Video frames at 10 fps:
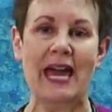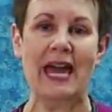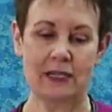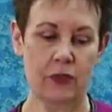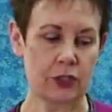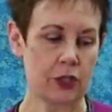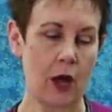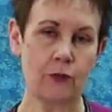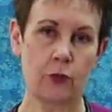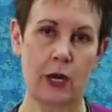And the
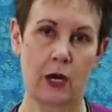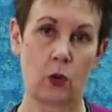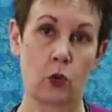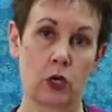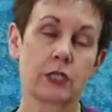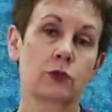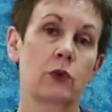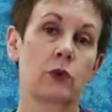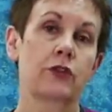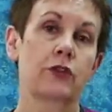software works
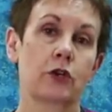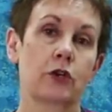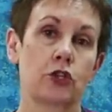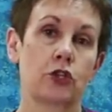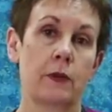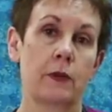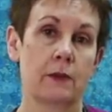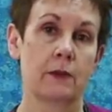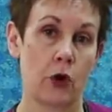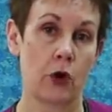with your
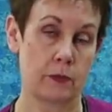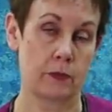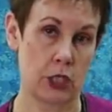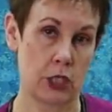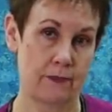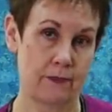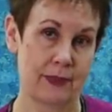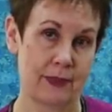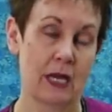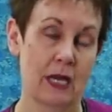Janome embroidery machine.
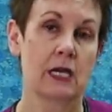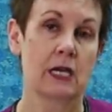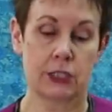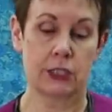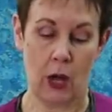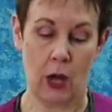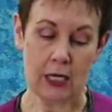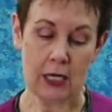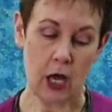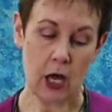So
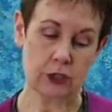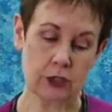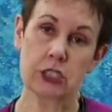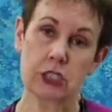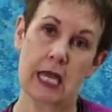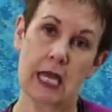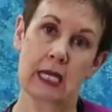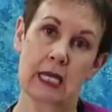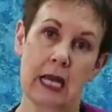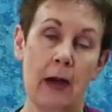I could actually
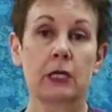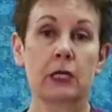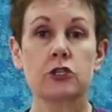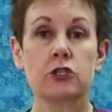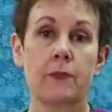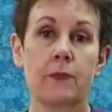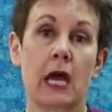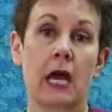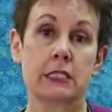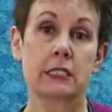take an applique shape
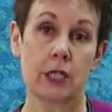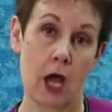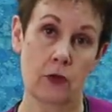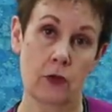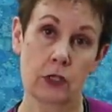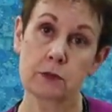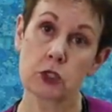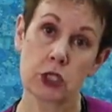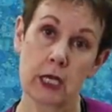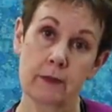that I designed on this
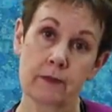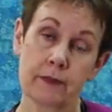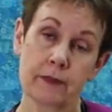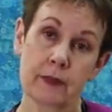machine,